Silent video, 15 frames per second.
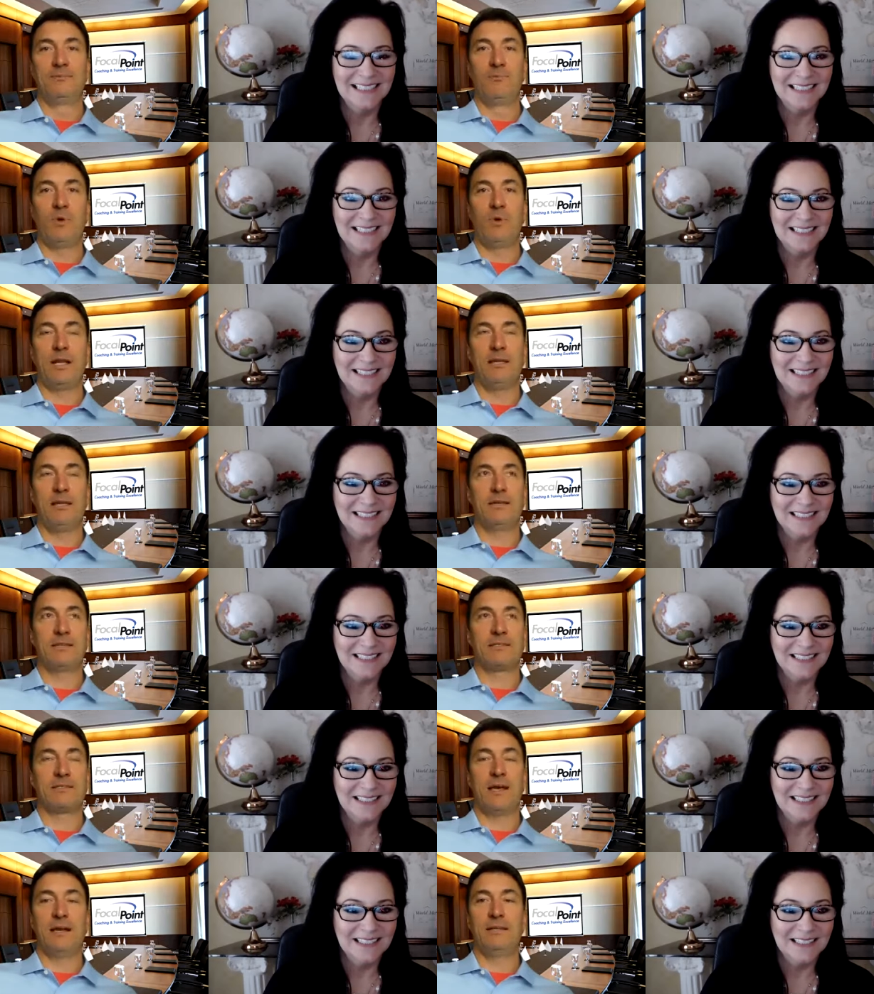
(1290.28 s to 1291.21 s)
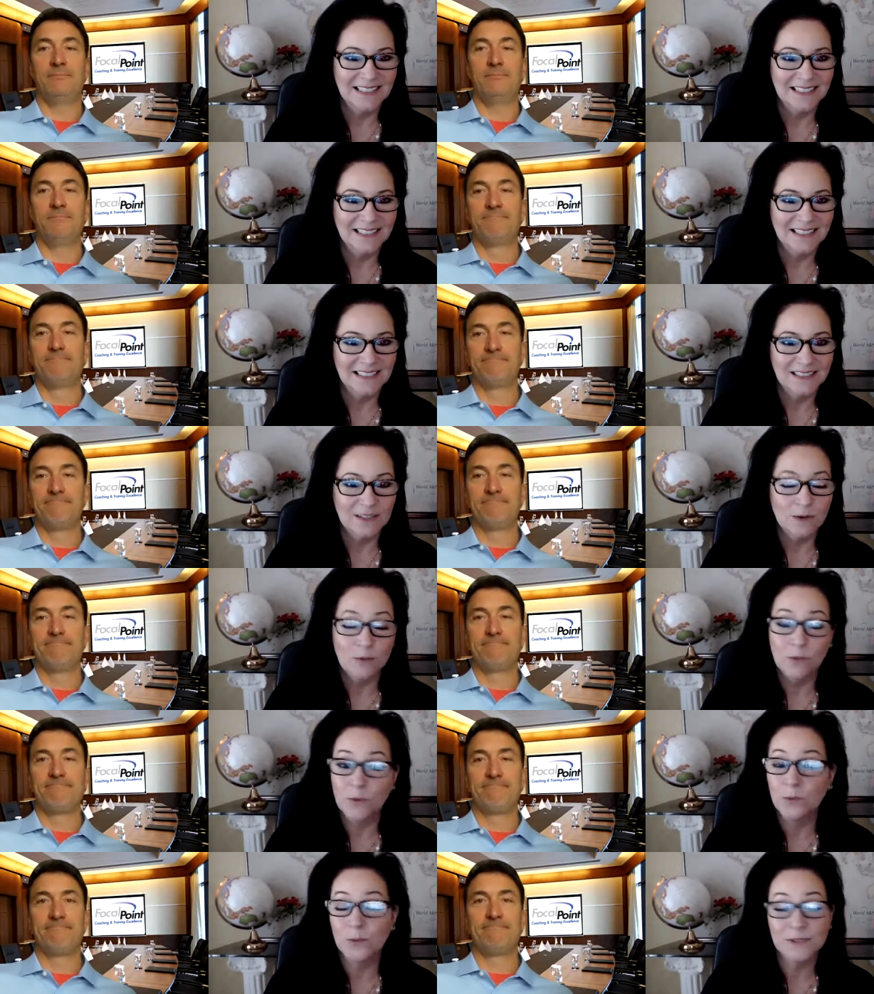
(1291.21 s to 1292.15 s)
Speaker 1: ready and excited
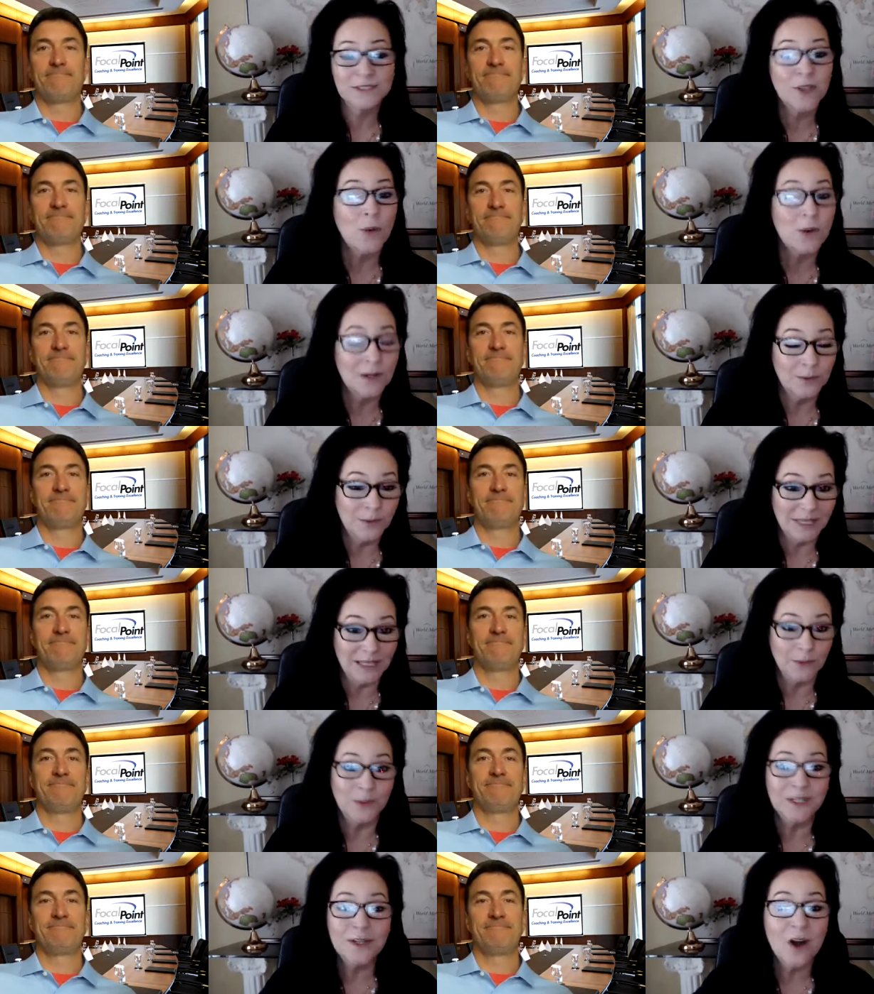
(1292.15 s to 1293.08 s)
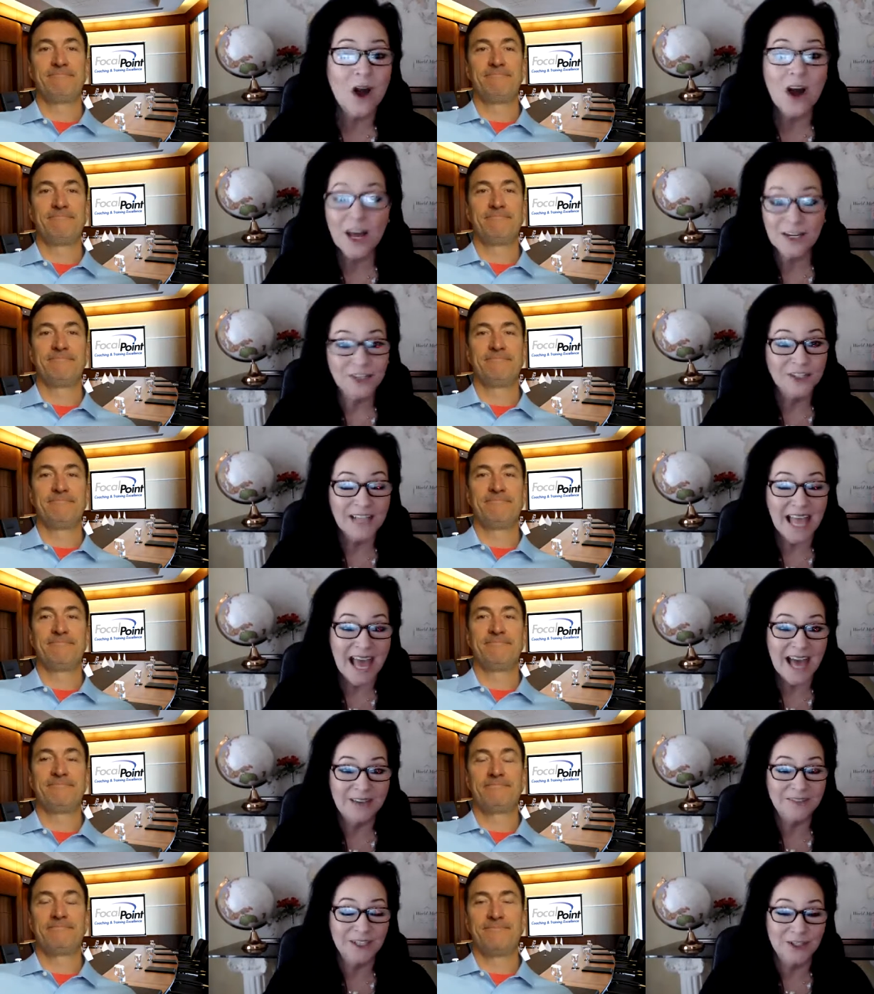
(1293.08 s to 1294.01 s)
Speaker 2: so are we. We're honored to
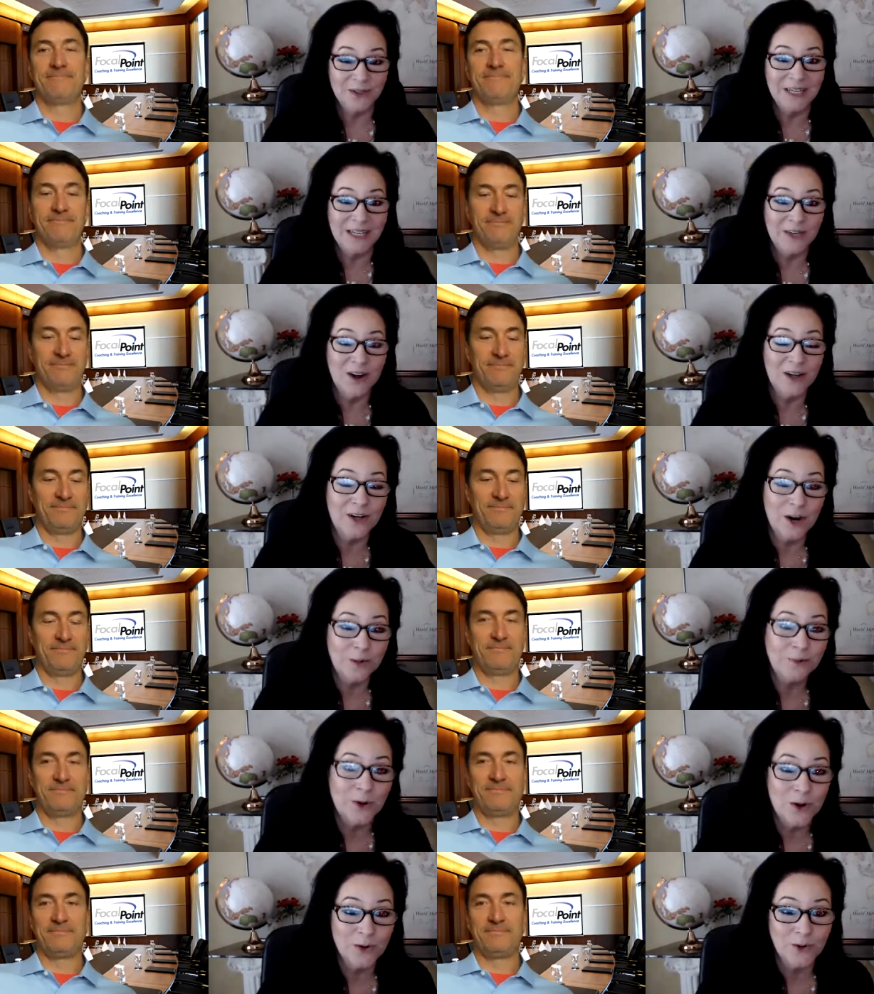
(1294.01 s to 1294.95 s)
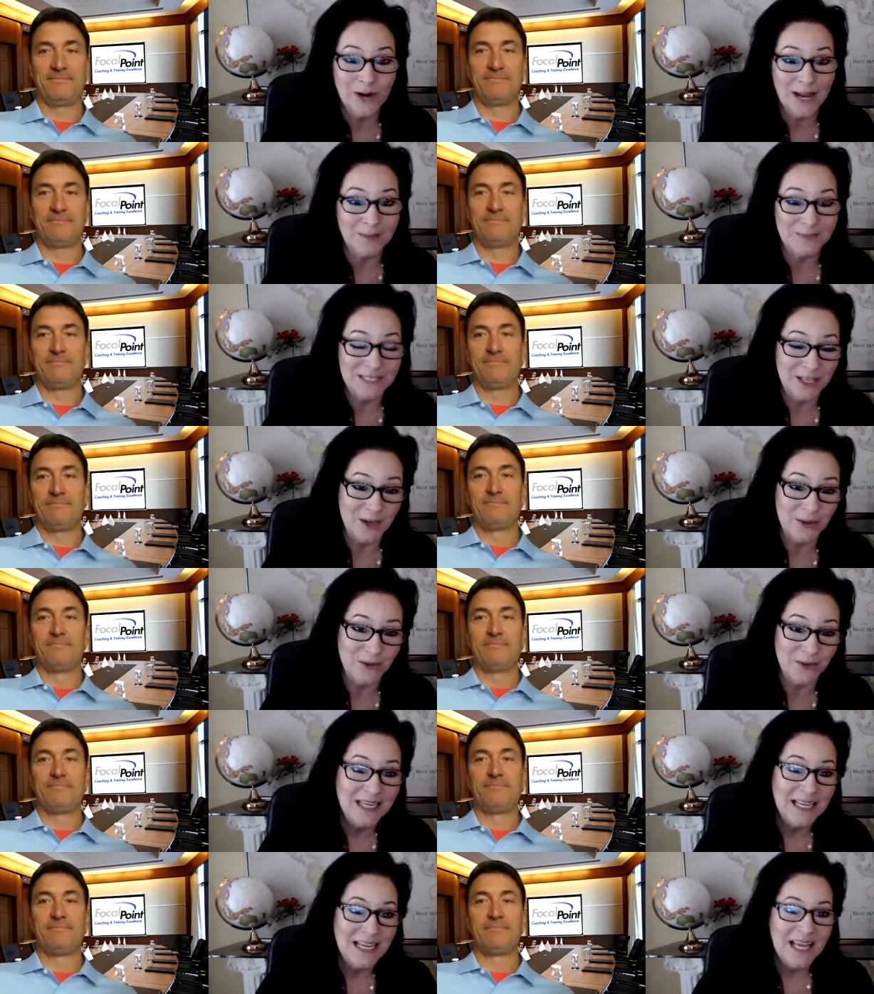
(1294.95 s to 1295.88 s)
have you here on our program. So
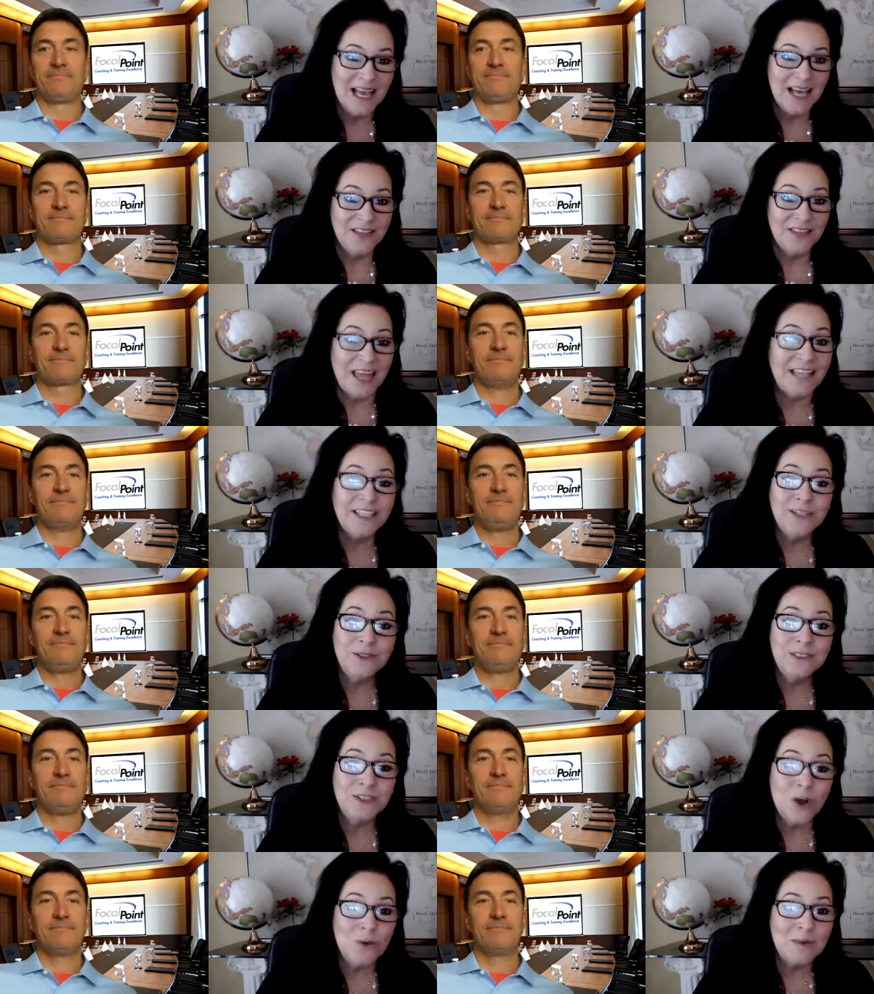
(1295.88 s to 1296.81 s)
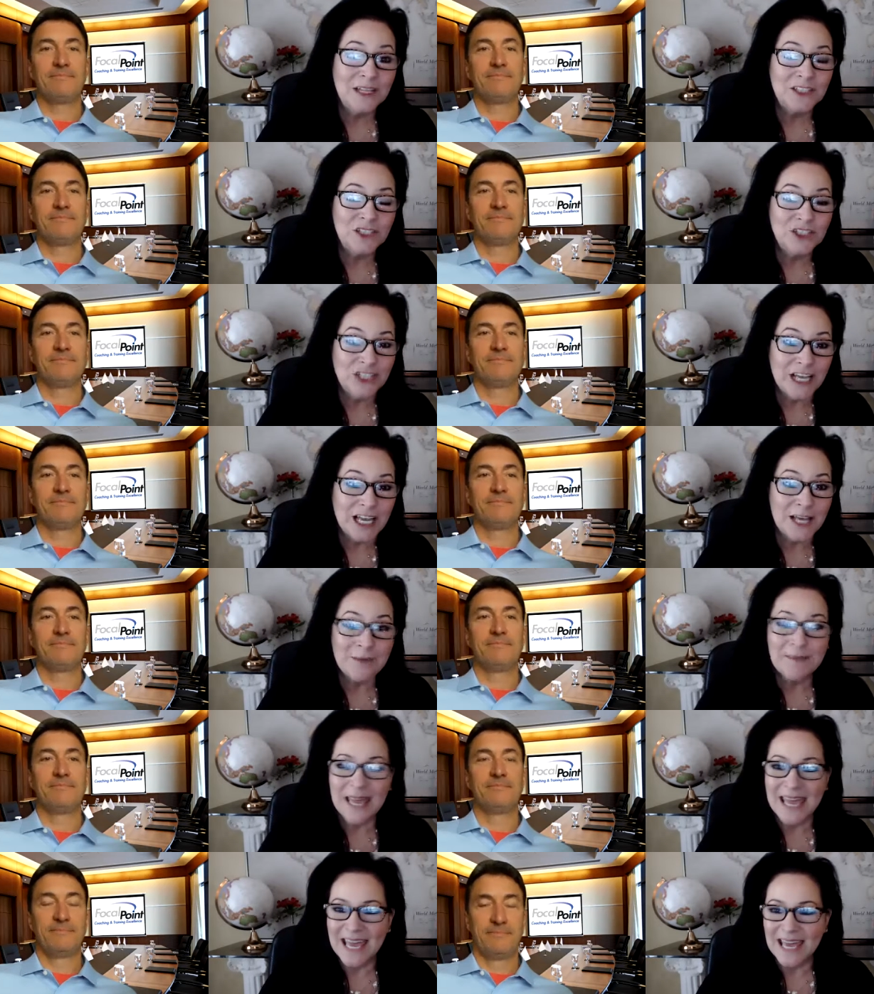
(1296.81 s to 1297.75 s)
thank you so much, Jim.
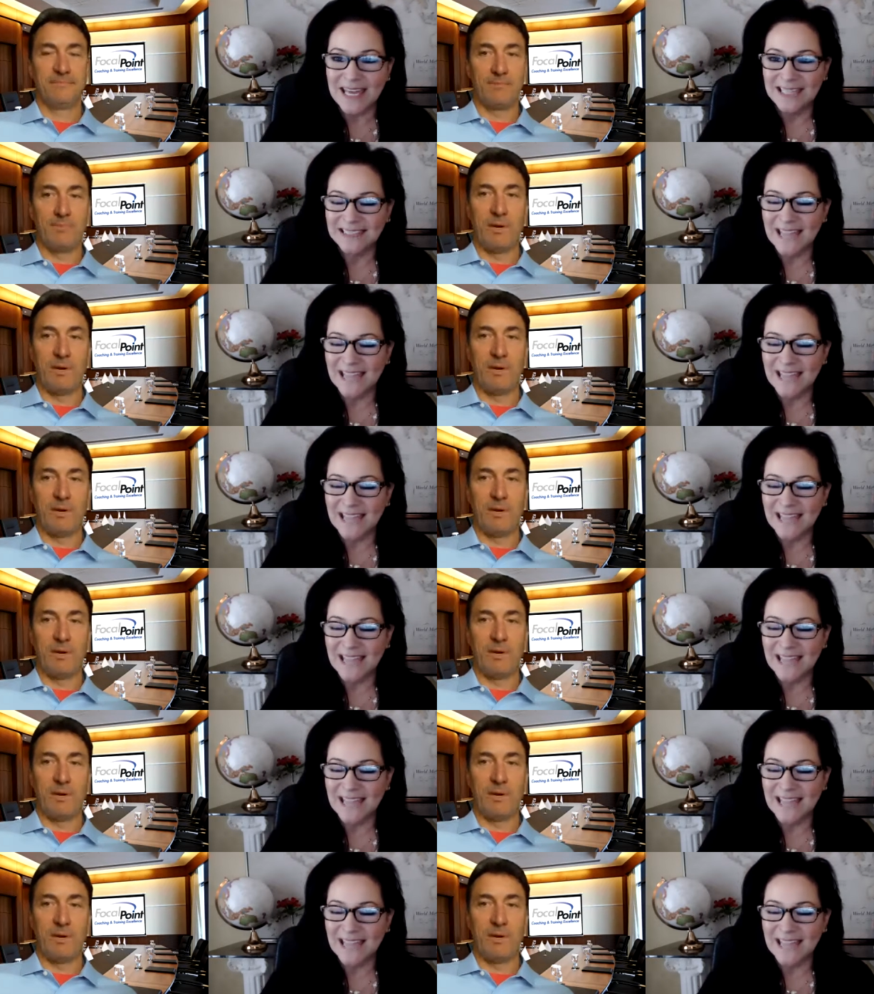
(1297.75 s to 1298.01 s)
And